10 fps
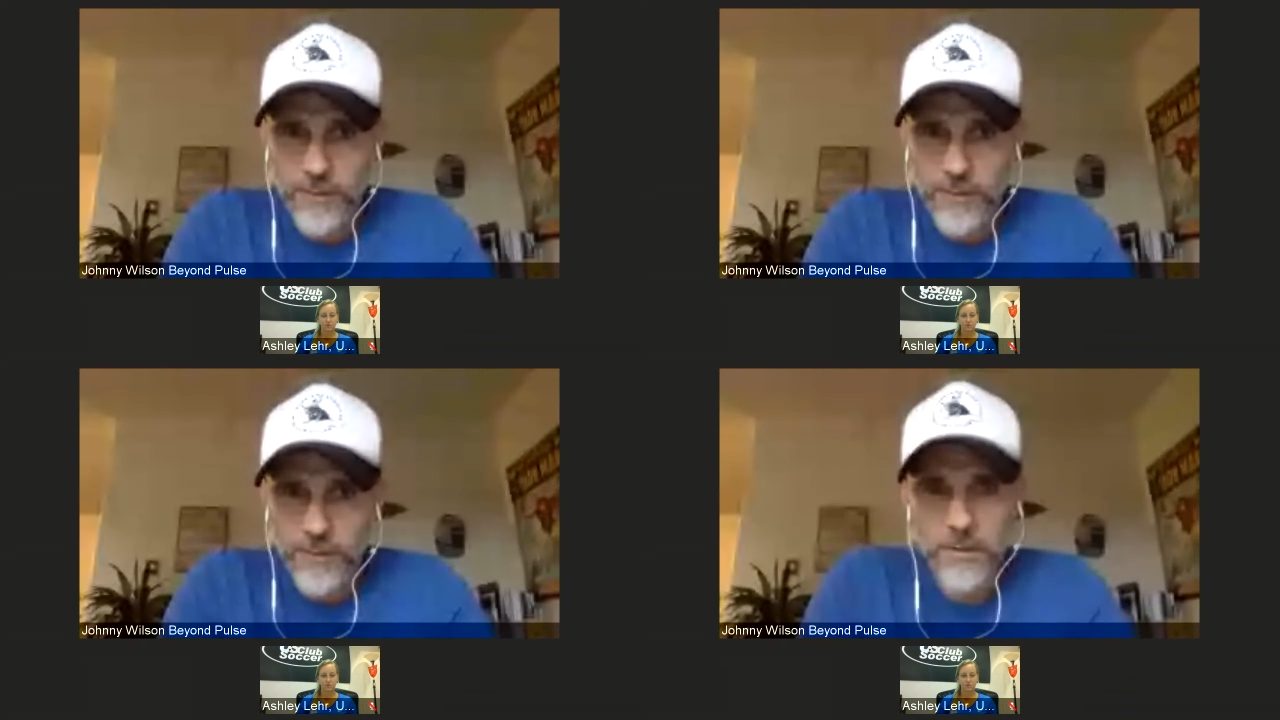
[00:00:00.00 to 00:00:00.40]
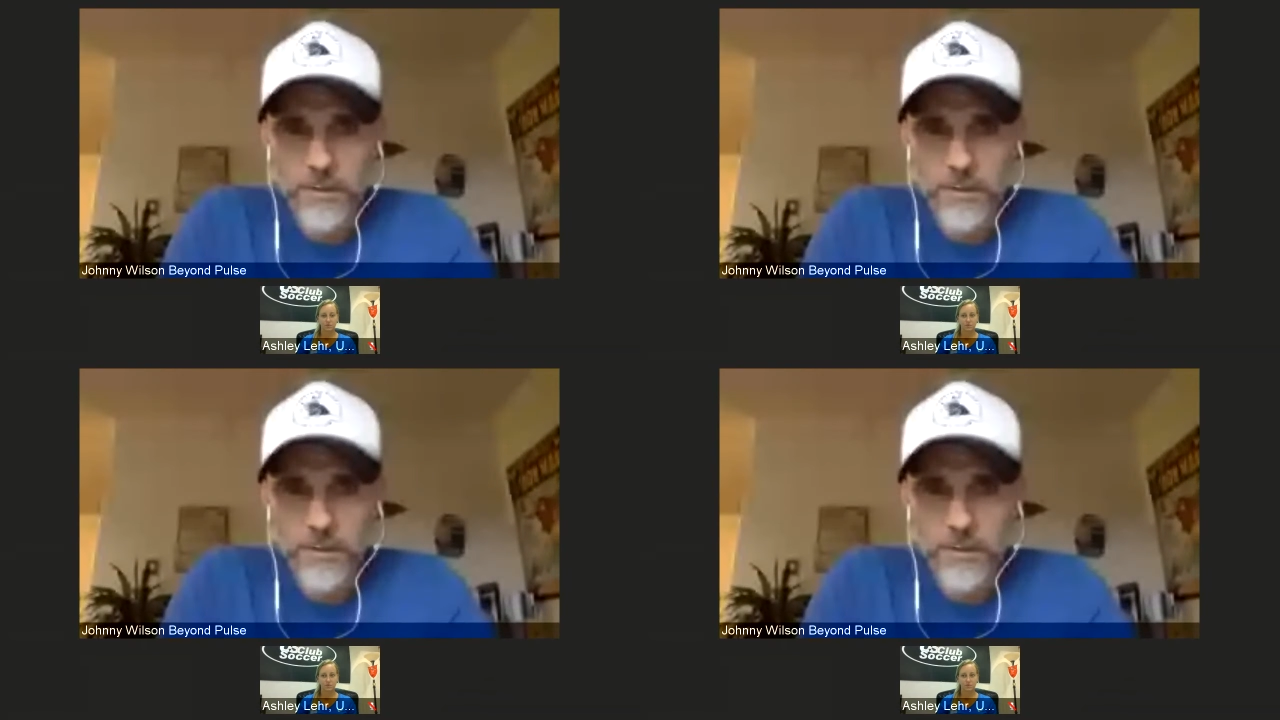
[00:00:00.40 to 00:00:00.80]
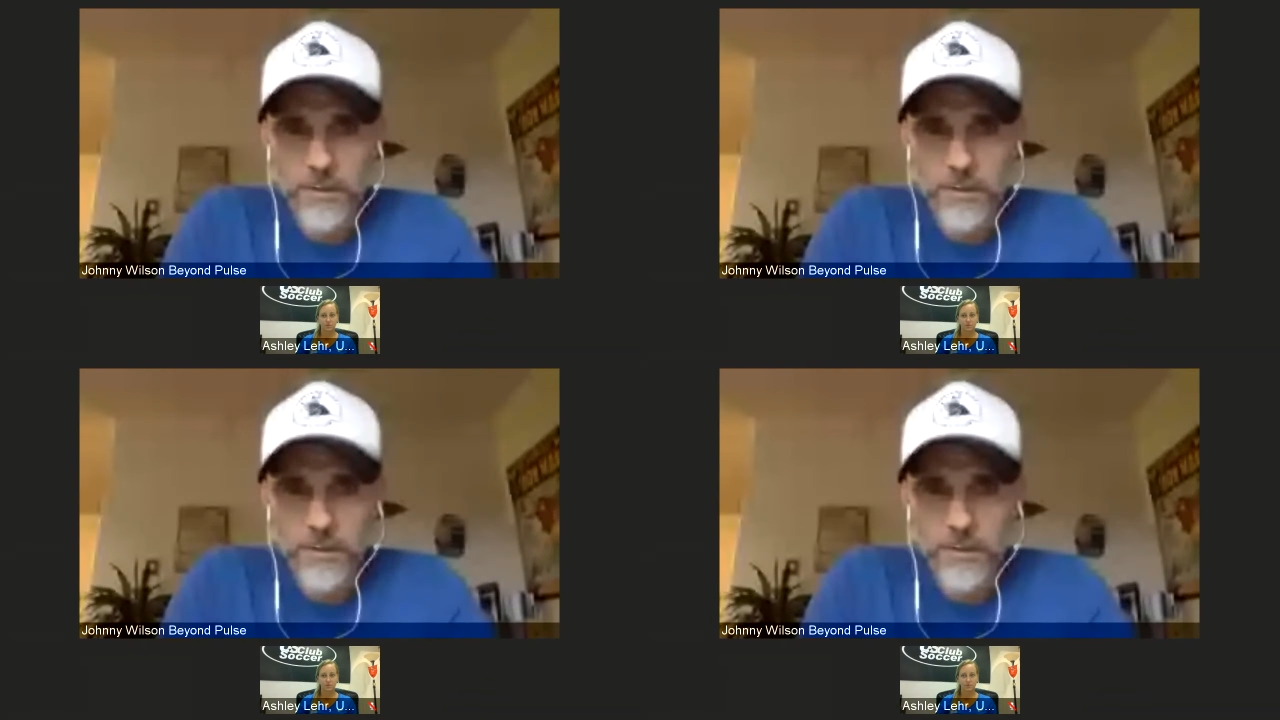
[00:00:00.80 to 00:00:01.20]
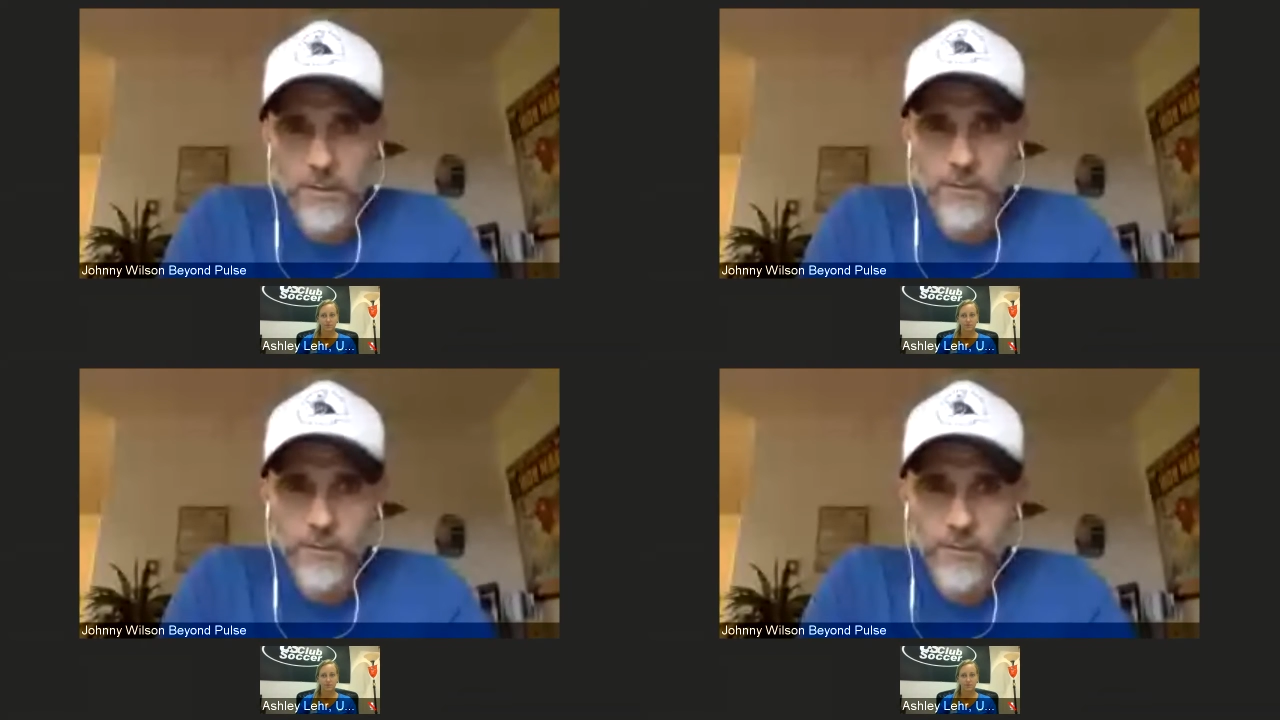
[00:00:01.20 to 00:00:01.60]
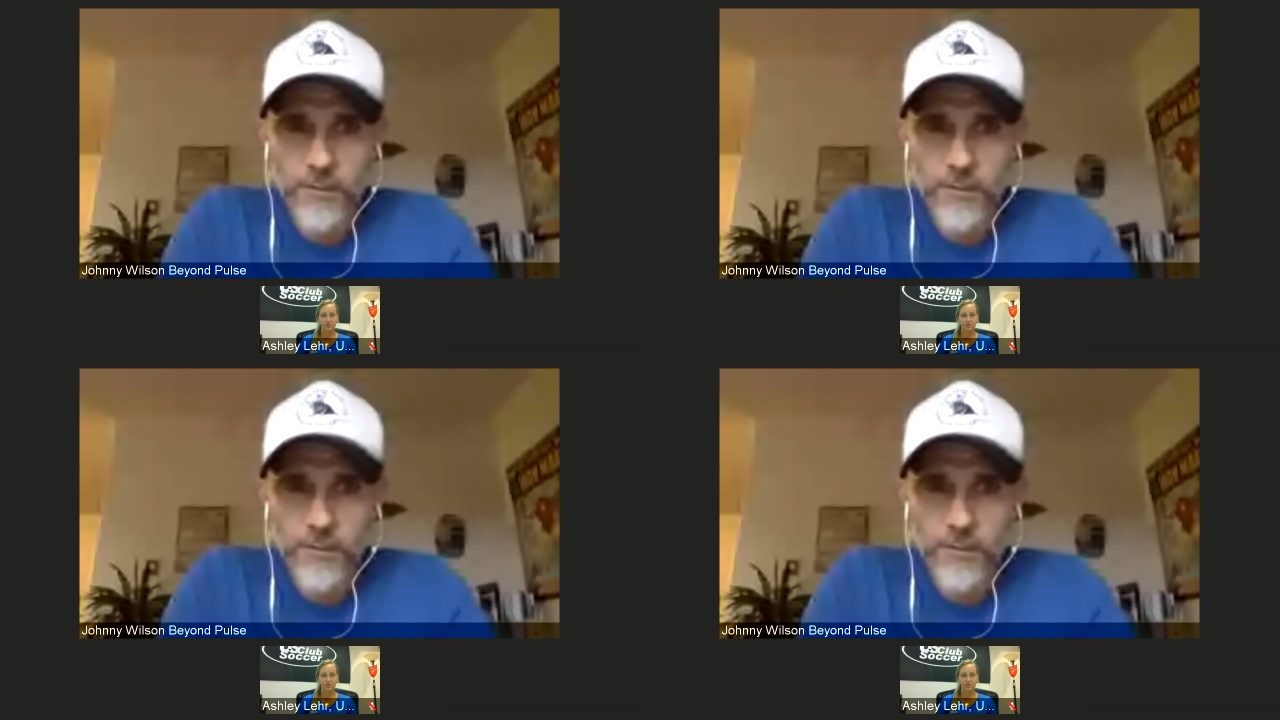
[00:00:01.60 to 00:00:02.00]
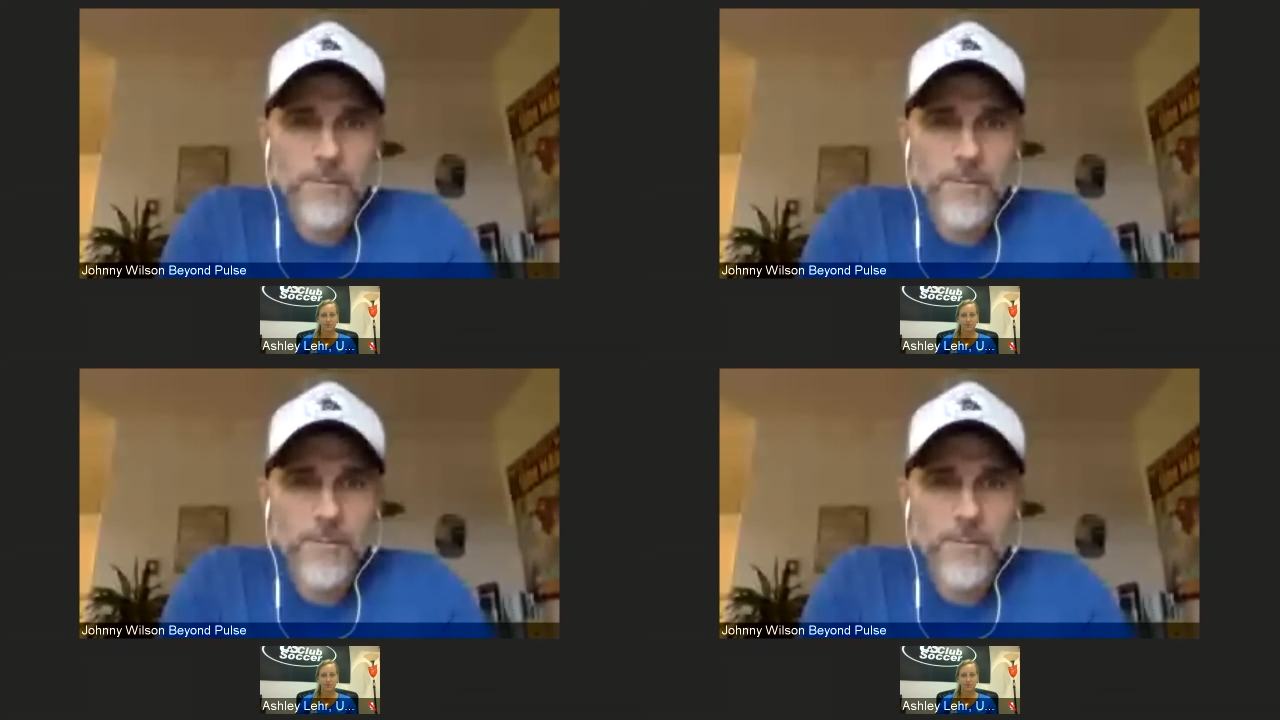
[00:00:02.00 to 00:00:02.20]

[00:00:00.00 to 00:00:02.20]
especially if we look in, in, in the internet.